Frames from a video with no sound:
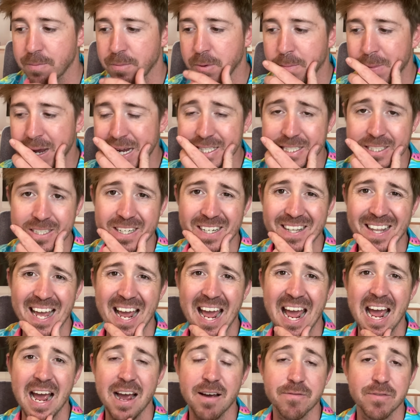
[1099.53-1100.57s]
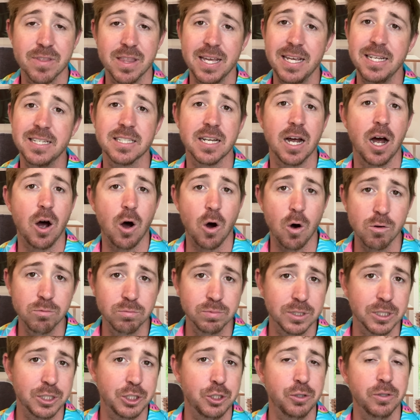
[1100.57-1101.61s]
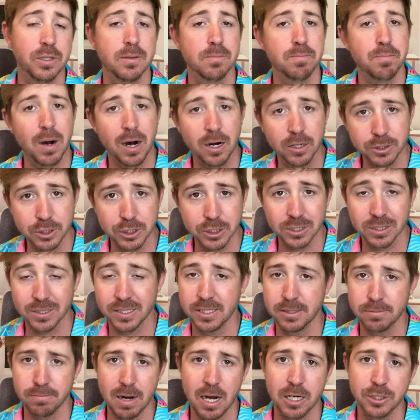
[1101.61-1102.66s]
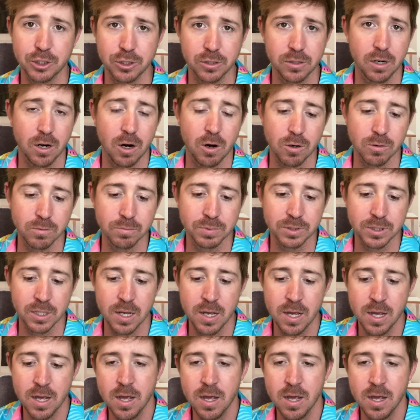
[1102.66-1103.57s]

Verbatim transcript: But basically, they have these homes that you can purchase, these modular homes